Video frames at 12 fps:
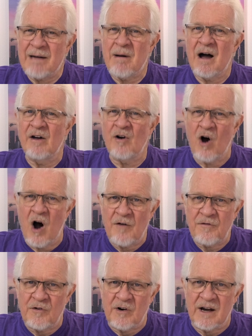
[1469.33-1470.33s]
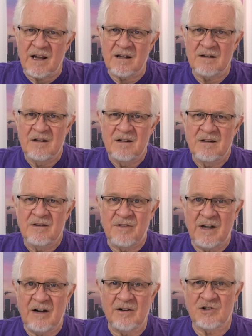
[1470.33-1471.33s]
about offering
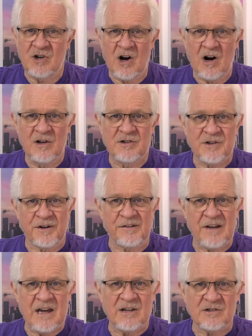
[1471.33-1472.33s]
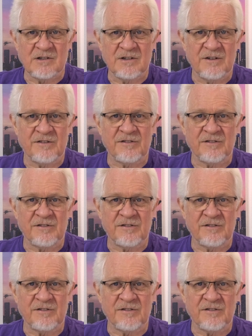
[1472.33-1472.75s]
their charge stations